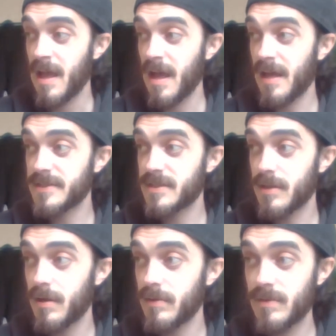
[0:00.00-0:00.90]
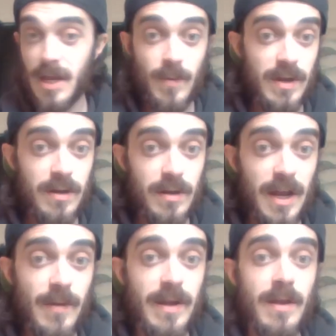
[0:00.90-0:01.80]
And so there we are.
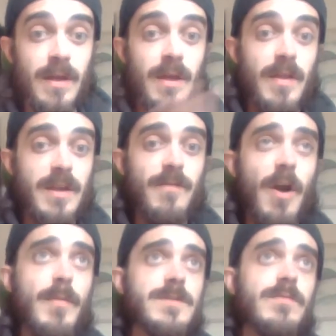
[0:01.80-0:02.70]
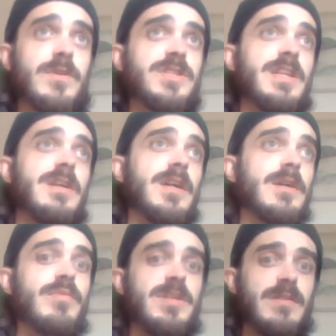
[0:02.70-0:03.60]
Anyway, thank you very much for watching.
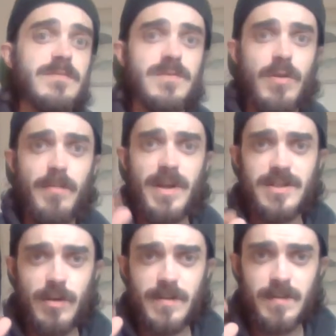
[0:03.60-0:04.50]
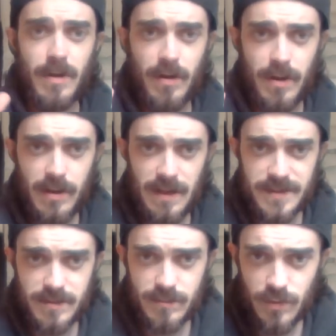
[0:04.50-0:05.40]
Please like, subscribe, place your comments below, and I'll have
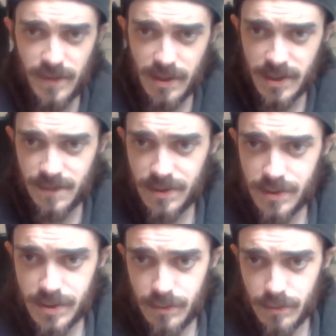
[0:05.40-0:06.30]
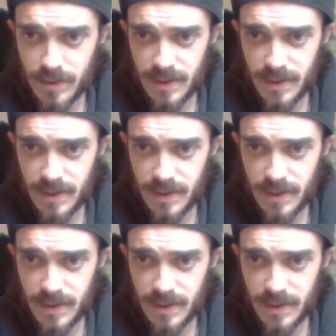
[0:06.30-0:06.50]
some more videos for you soon.